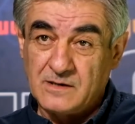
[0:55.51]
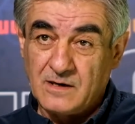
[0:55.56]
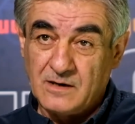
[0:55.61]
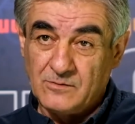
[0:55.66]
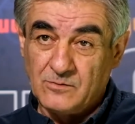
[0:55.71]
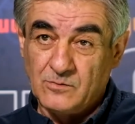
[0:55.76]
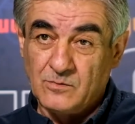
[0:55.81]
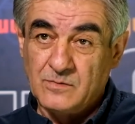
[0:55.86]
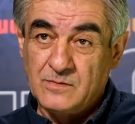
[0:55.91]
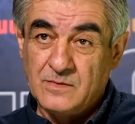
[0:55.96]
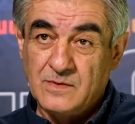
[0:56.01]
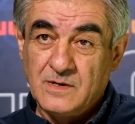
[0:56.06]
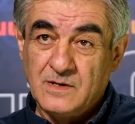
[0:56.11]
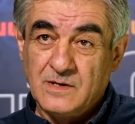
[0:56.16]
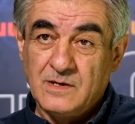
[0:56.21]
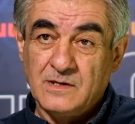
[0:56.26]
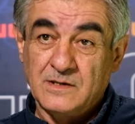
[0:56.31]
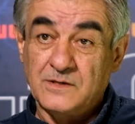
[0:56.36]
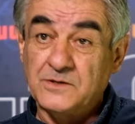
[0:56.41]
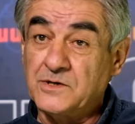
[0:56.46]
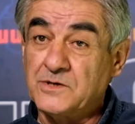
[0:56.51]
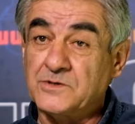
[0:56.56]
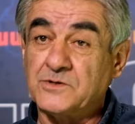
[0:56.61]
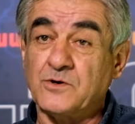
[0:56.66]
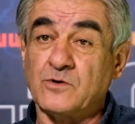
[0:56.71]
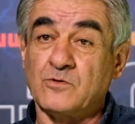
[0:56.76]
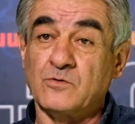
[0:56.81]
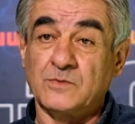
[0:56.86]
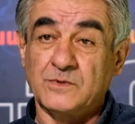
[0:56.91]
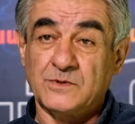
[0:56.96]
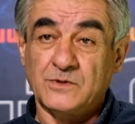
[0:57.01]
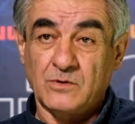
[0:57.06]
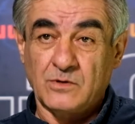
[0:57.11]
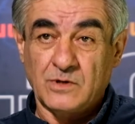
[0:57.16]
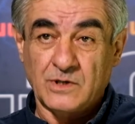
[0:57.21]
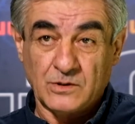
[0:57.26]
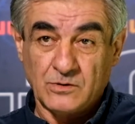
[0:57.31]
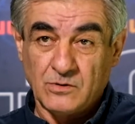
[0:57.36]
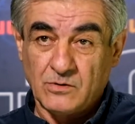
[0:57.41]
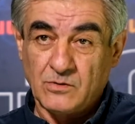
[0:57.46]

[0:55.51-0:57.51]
Most people barely